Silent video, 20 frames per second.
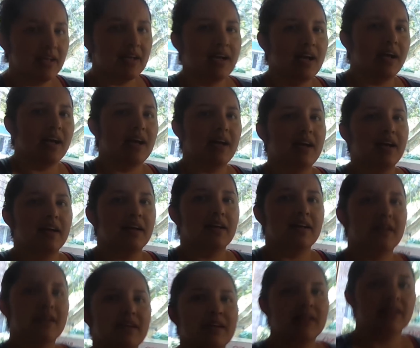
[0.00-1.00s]
There are
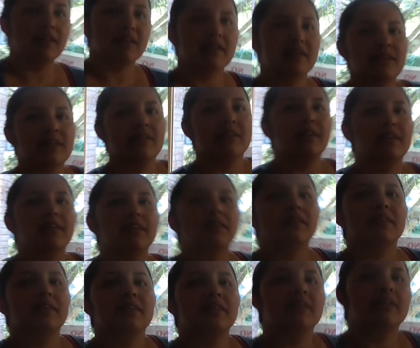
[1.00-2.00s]
different types of
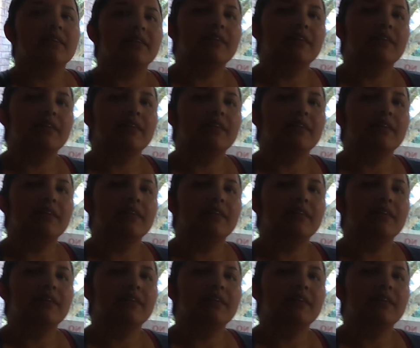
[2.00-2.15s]
prayers that you